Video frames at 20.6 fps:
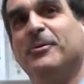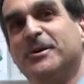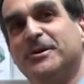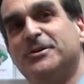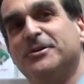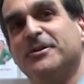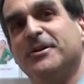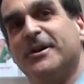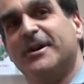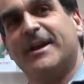
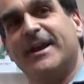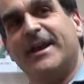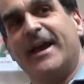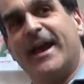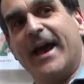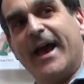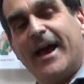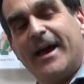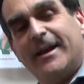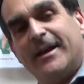What you're
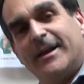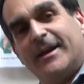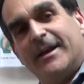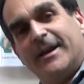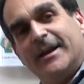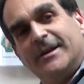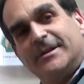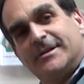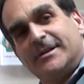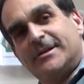looking at
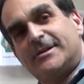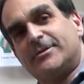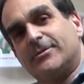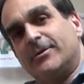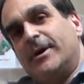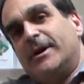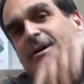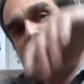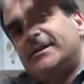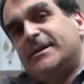is the
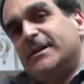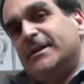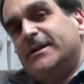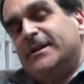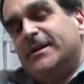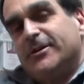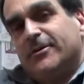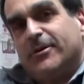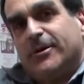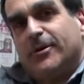serratus
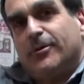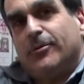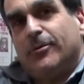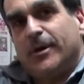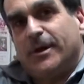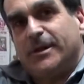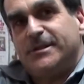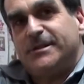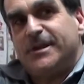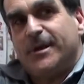anterior
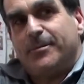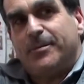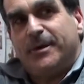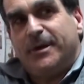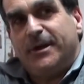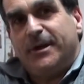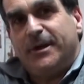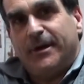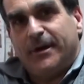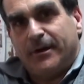runs up
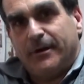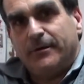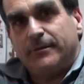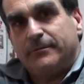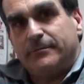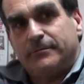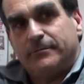in here.